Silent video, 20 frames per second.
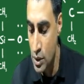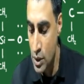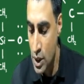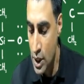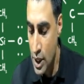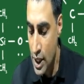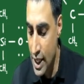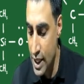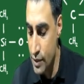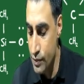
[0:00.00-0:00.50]

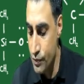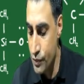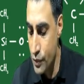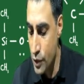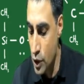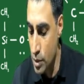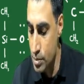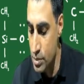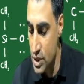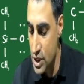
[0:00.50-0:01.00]
And
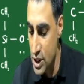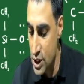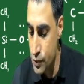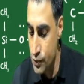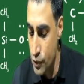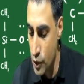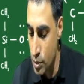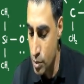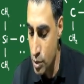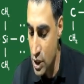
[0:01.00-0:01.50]
from this
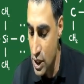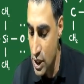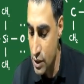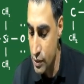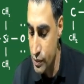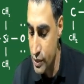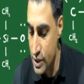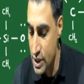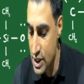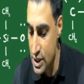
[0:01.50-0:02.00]
formula
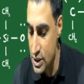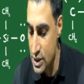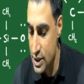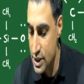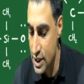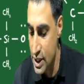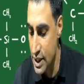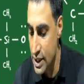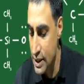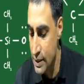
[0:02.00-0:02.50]
we can
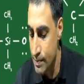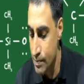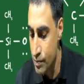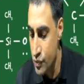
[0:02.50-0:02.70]
see